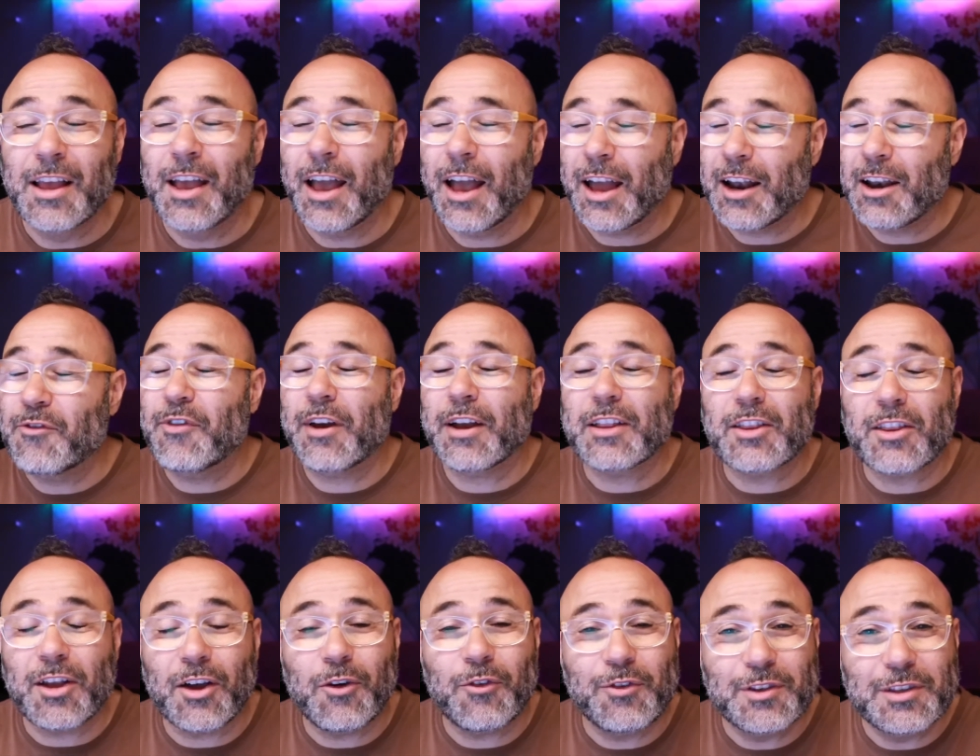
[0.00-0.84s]
And in fact,
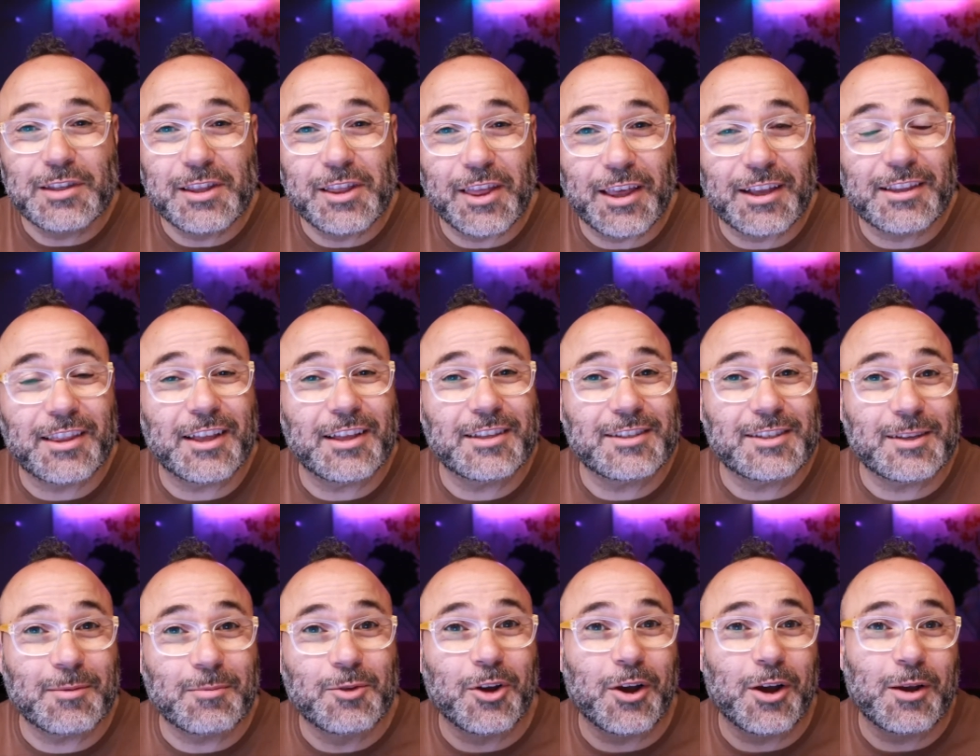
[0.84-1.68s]
I often think that
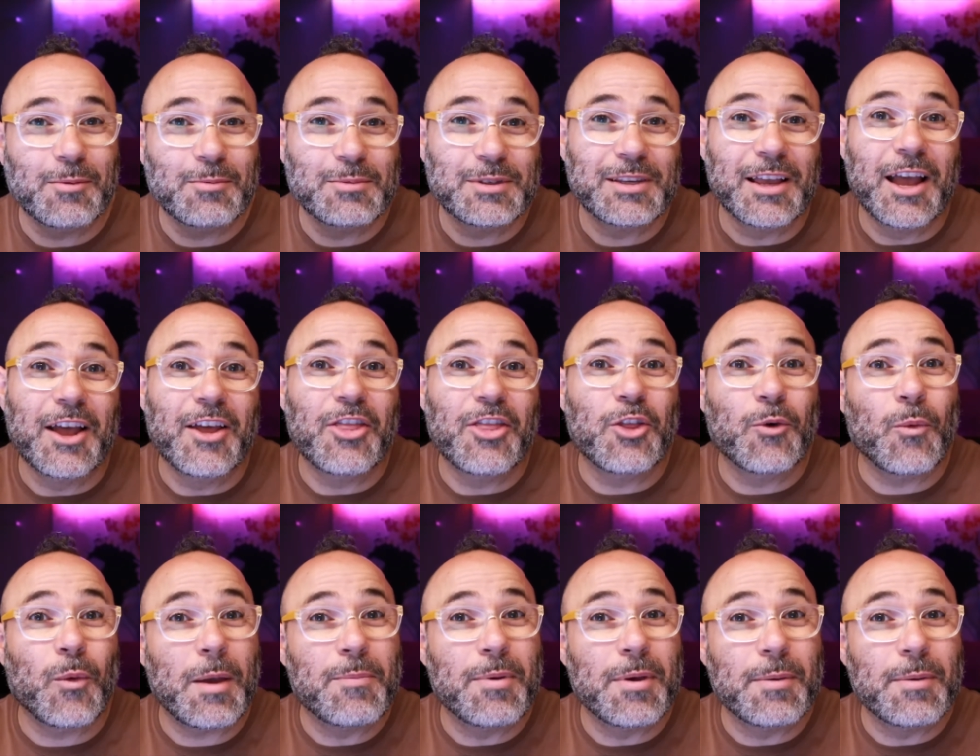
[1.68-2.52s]
sometimes the
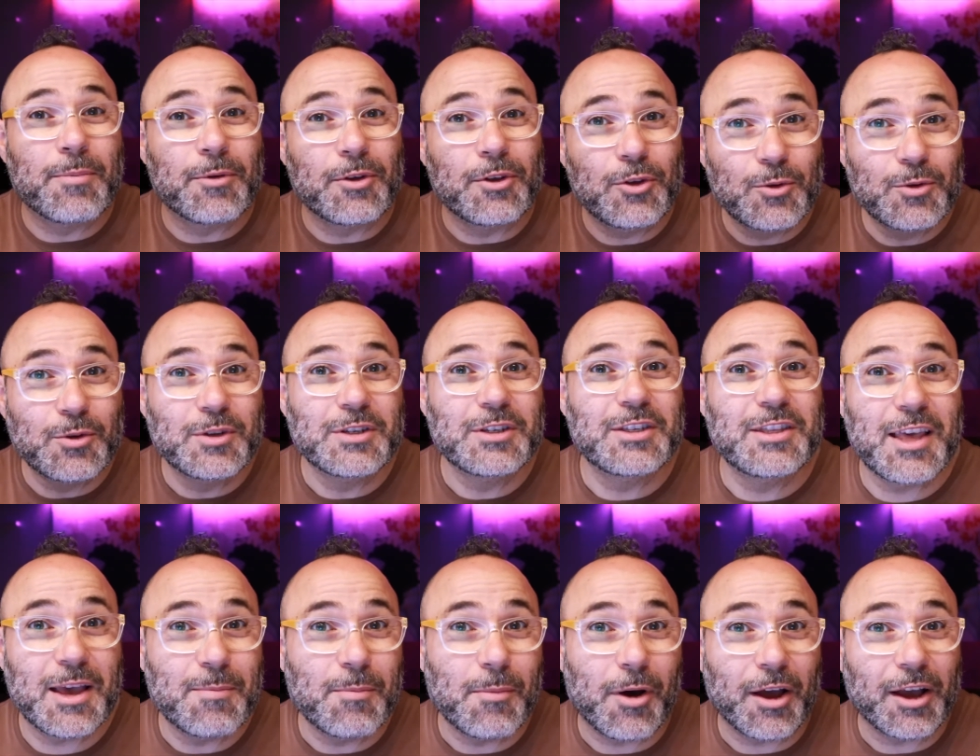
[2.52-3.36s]
way people use
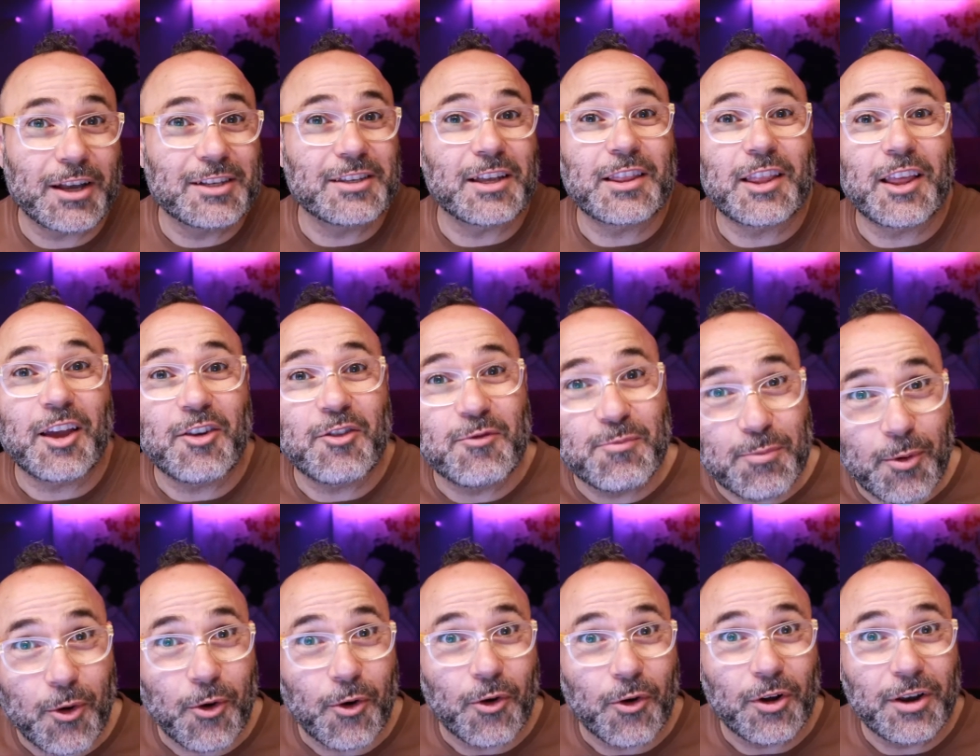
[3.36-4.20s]
their mics that they've
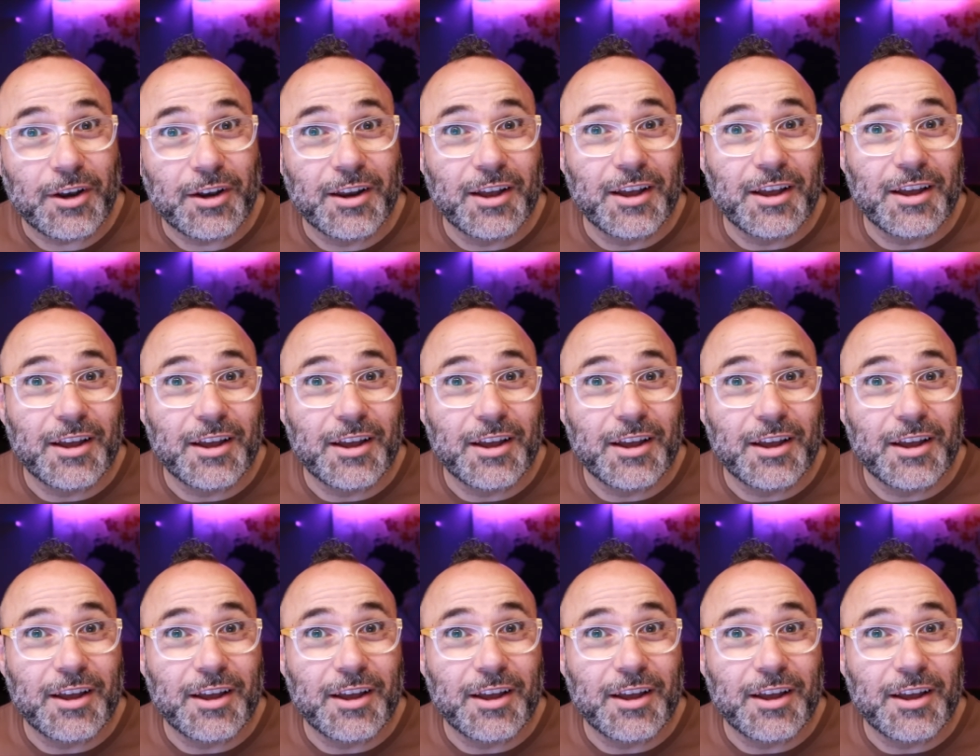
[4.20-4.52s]
bought,